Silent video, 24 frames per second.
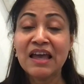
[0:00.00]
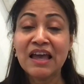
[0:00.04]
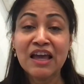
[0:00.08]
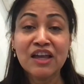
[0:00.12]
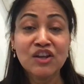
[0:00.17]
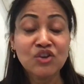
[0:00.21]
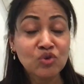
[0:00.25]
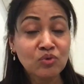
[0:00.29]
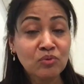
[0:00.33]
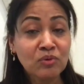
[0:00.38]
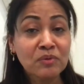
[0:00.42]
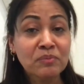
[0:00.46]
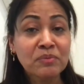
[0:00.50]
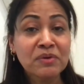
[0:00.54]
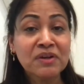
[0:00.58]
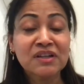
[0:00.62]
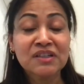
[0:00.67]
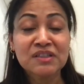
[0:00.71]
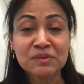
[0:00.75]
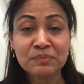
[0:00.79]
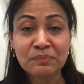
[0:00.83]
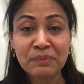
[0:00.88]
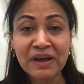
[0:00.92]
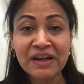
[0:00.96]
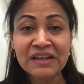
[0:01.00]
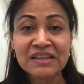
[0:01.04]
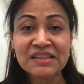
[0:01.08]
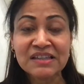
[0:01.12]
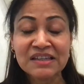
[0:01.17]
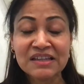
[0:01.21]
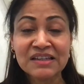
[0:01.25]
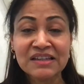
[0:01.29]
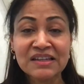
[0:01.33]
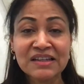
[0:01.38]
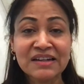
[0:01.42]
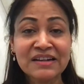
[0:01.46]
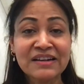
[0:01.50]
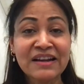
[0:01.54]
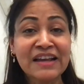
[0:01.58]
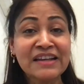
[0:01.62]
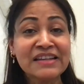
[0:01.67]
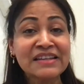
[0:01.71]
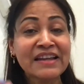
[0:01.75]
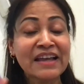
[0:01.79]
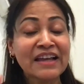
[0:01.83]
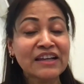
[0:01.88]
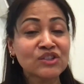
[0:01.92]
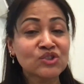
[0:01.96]
and you would be respected
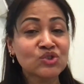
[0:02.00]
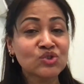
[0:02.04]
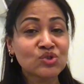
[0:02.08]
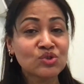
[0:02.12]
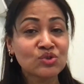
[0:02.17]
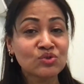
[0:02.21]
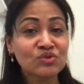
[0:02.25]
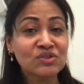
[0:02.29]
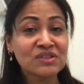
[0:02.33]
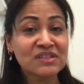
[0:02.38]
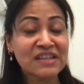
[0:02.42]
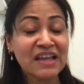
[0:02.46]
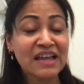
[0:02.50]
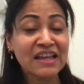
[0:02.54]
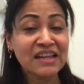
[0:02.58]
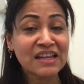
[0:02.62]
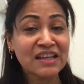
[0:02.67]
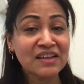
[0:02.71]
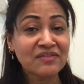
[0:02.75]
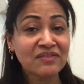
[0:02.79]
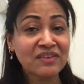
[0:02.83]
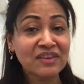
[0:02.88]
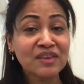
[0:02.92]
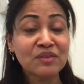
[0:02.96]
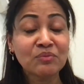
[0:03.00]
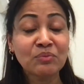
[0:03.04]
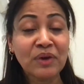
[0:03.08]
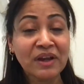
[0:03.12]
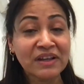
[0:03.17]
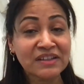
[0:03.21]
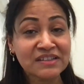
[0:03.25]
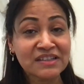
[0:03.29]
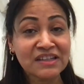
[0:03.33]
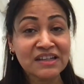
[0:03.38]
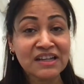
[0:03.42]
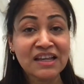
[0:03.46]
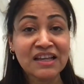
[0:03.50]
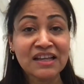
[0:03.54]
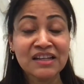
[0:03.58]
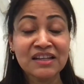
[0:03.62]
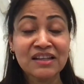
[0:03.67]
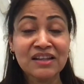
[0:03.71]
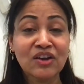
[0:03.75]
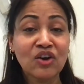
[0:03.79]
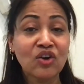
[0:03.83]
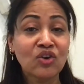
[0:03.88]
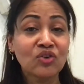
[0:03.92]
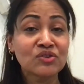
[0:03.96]
right next to standing with the
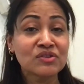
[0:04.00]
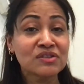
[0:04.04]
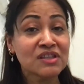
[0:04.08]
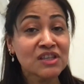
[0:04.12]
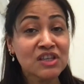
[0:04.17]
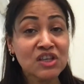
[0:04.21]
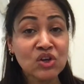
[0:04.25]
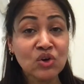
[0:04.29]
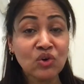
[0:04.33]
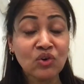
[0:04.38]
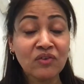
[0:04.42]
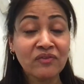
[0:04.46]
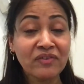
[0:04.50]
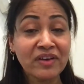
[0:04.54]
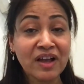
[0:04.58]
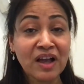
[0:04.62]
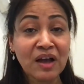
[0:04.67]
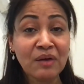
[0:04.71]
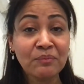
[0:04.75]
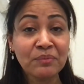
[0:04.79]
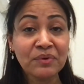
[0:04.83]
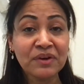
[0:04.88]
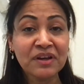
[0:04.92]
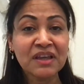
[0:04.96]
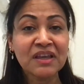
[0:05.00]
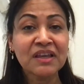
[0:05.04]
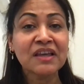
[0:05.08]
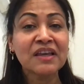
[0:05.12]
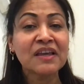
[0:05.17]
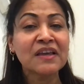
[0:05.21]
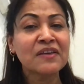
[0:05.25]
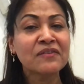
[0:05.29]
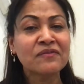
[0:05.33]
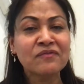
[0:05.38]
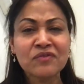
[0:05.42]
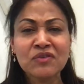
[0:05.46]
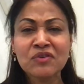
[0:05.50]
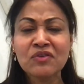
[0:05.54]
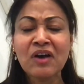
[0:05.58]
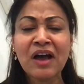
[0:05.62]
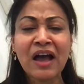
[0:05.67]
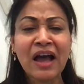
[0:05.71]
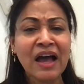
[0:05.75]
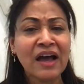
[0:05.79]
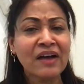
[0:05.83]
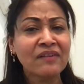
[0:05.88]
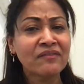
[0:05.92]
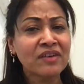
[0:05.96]
president or CEO of the company if you
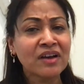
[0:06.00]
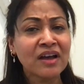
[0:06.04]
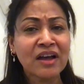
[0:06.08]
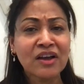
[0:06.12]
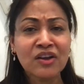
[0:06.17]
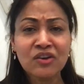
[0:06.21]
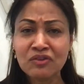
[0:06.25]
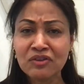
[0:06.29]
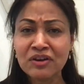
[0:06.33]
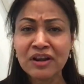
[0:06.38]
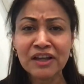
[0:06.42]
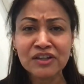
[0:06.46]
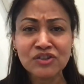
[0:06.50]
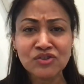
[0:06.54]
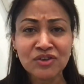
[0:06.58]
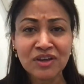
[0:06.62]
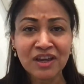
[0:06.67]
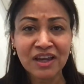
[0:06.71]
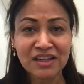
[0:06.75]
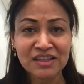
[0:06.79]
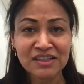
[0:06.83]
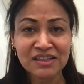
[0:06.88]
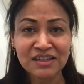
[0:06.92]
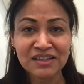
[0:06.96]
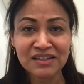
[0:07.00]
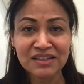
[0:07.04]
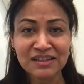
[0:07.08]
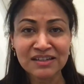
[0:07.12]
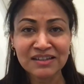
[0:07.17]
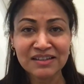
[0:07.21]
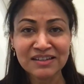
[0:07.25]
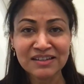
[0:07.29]
have good education.